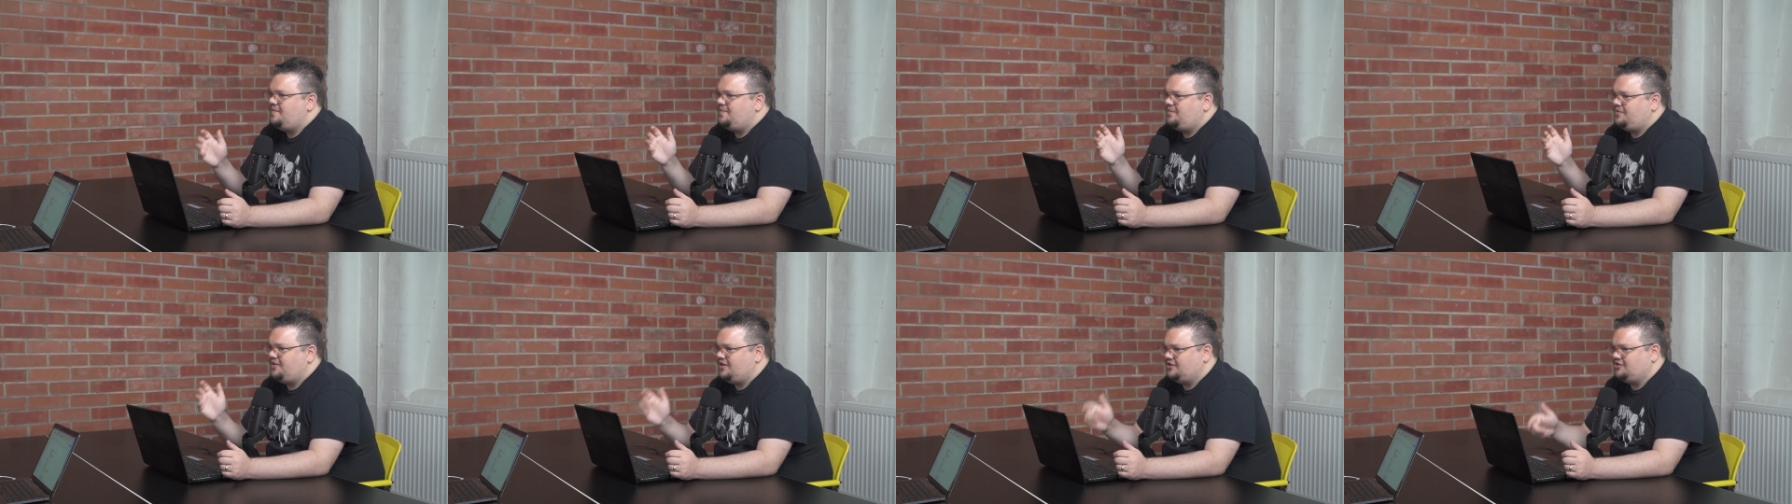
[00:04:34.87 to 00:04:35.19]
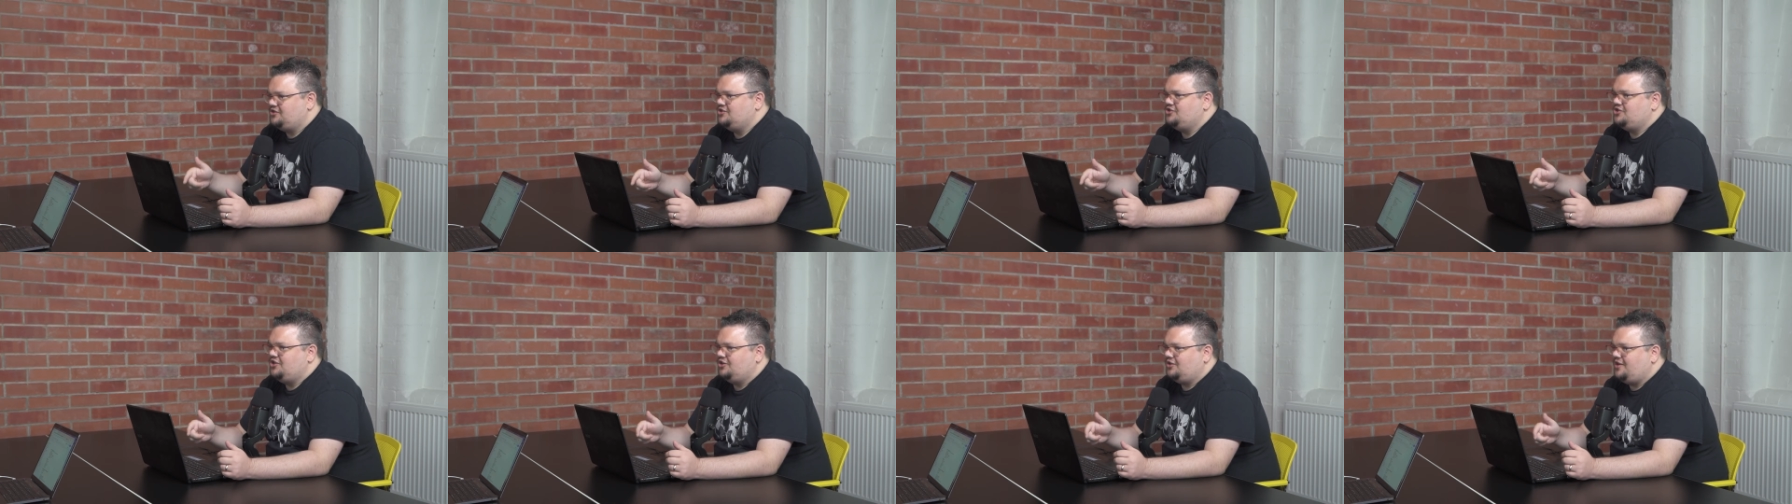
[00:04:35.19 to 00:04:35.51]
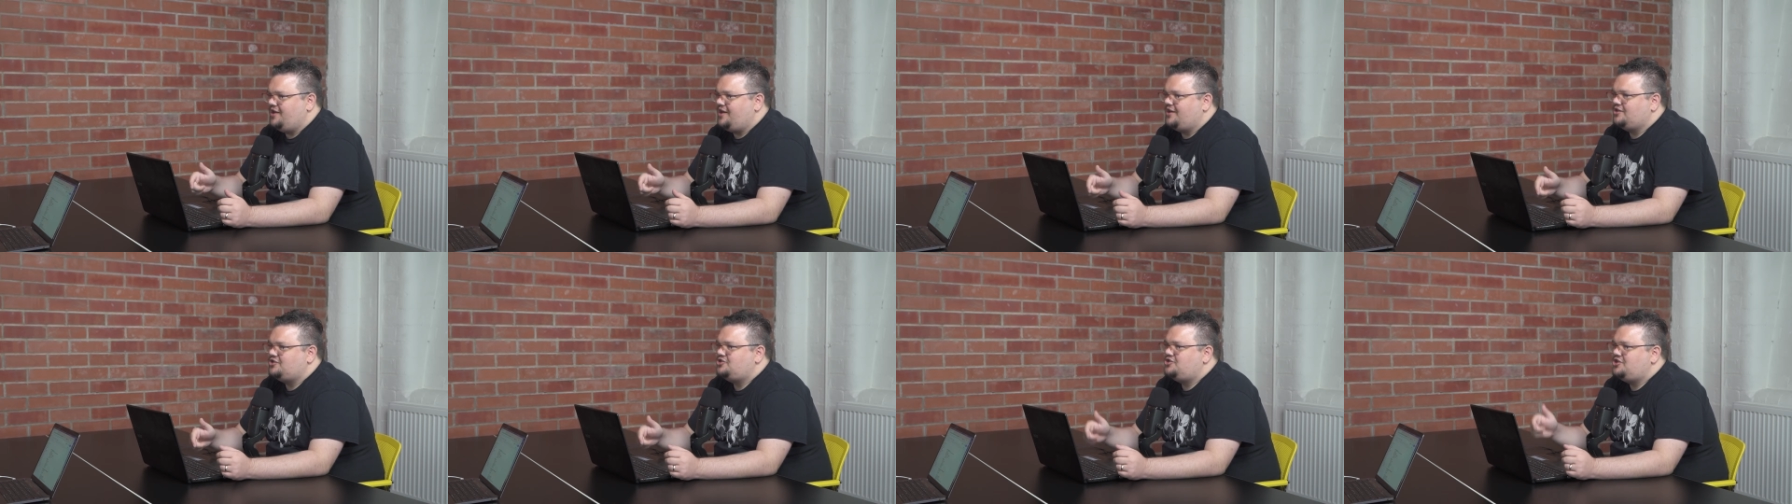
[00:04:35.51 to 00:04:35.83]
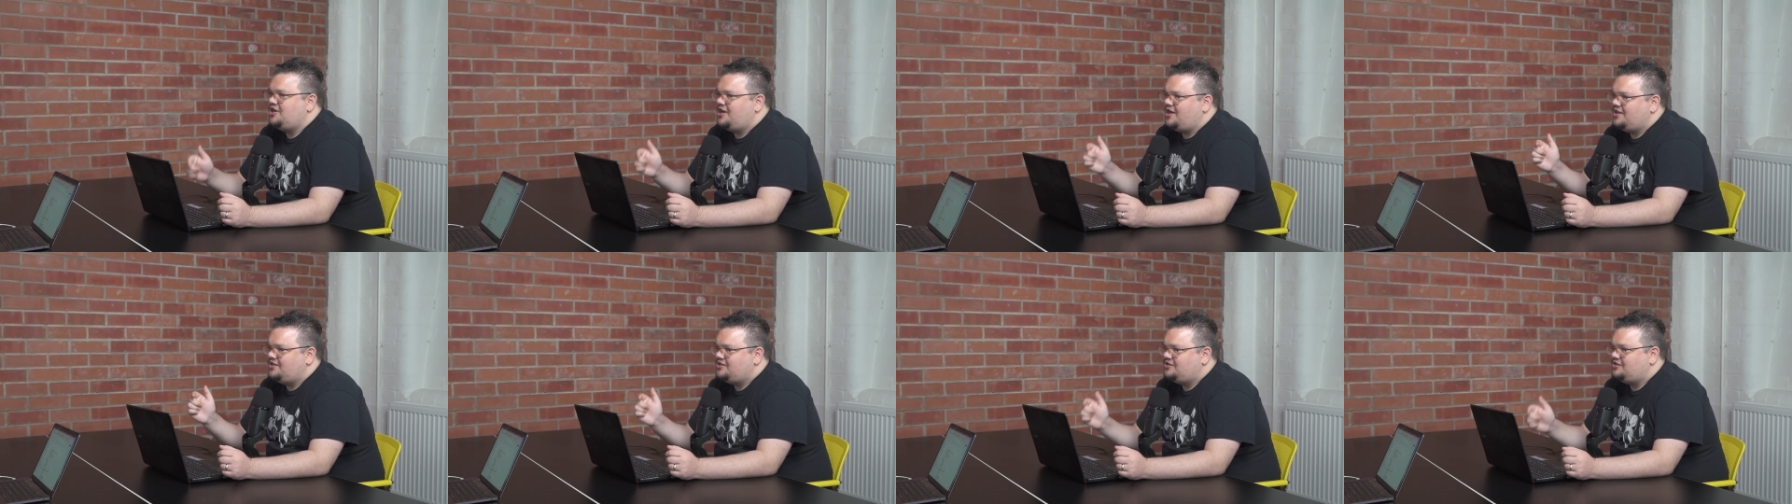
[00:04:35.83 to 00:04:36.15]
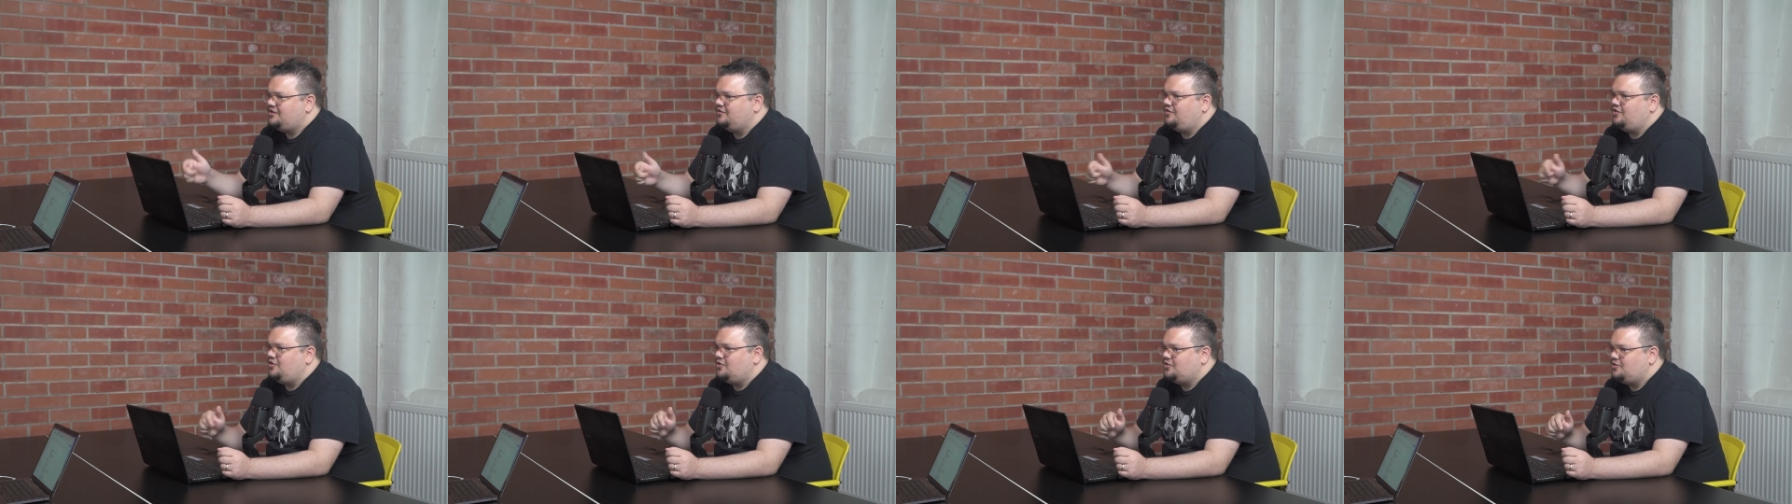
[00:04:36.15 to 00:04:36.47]
This is your last chance.
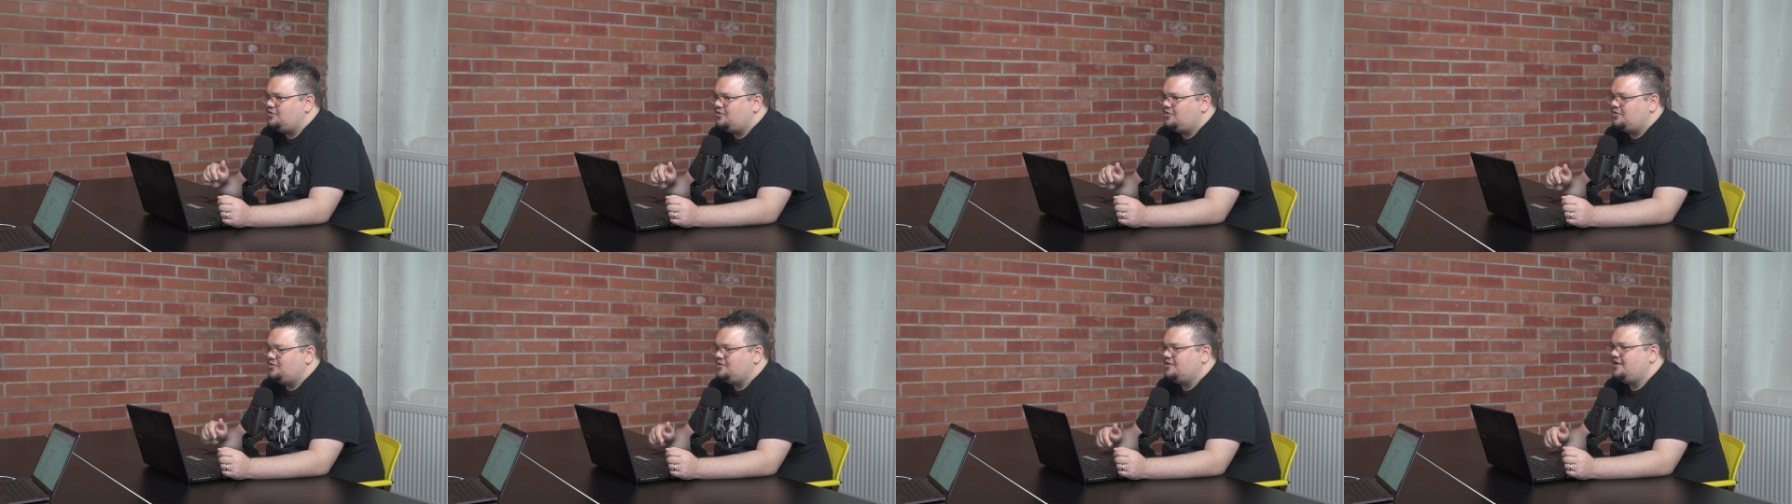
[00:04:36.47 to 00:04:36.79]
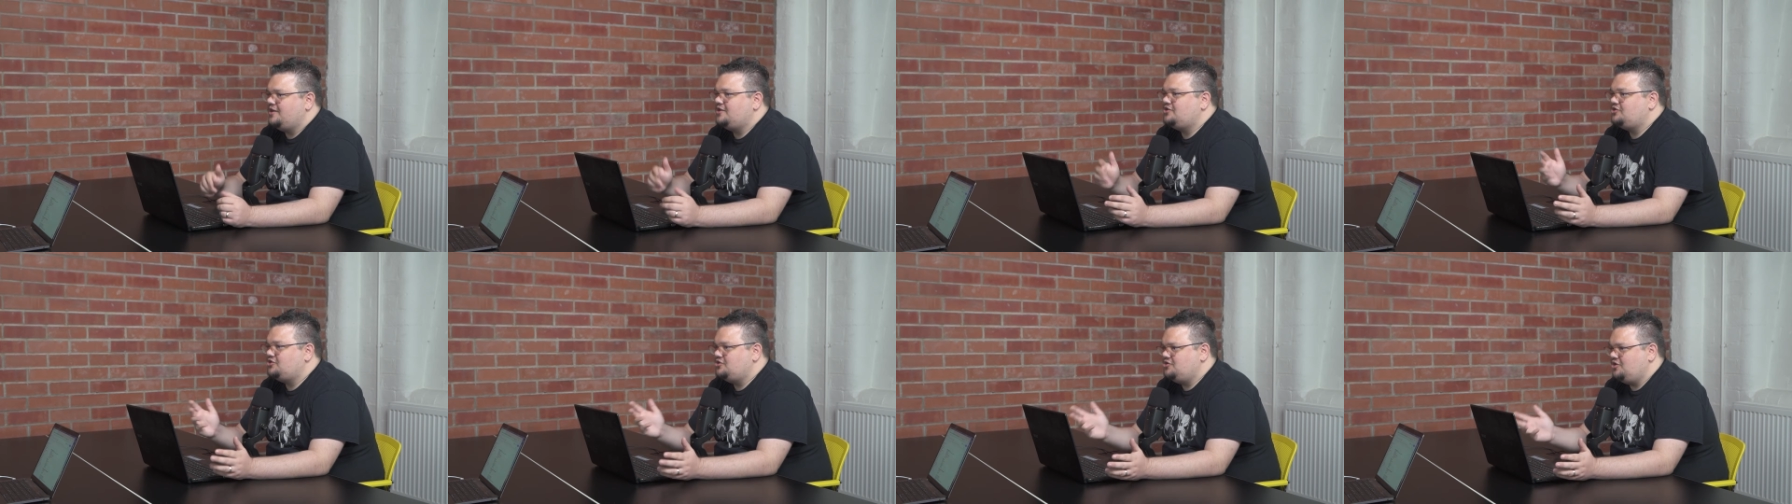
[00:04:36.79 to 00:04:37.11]
If you don't do this,